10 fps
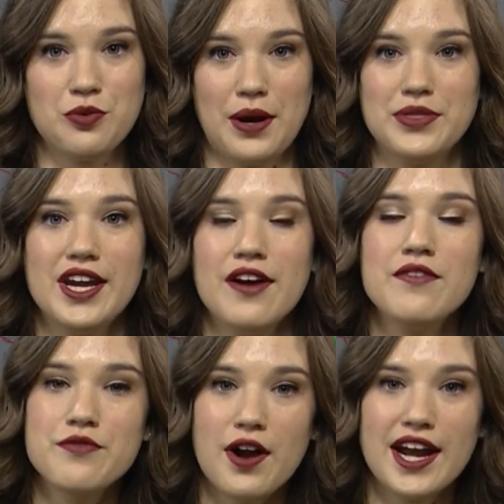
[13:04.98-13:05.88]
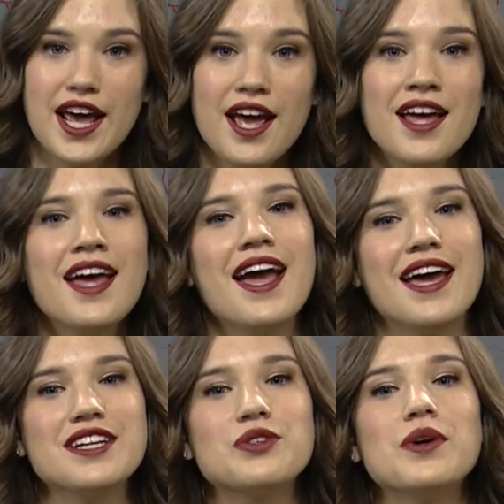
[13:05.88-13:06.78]
throughout the day on Friday,
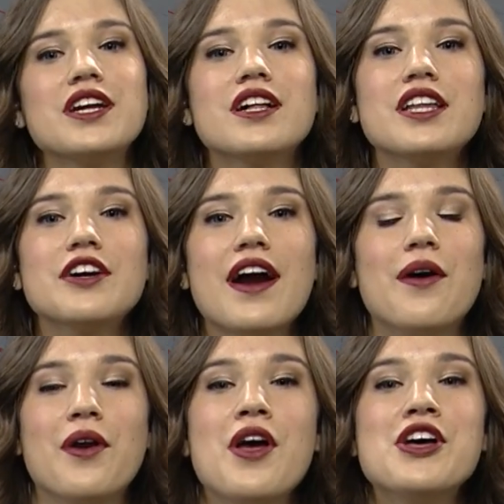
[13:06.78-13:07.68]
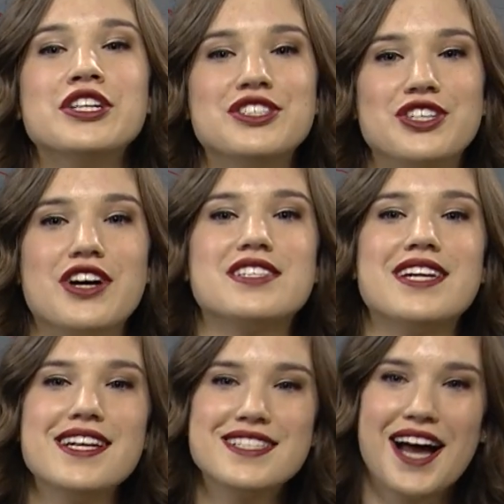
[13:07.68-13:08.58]
and it's going to clear out just
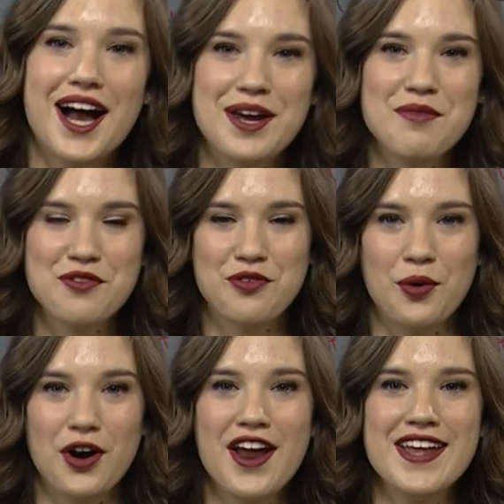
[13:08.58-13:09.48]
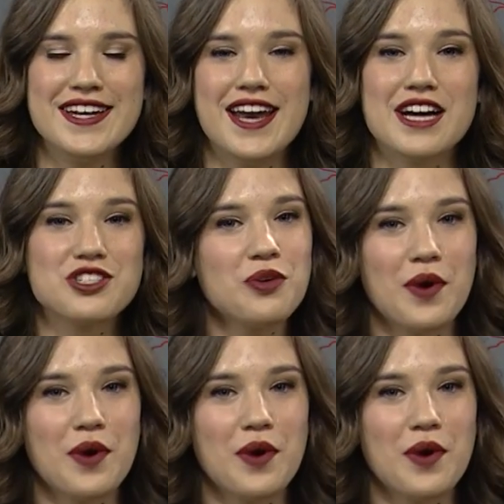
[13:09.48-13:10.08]
in time for National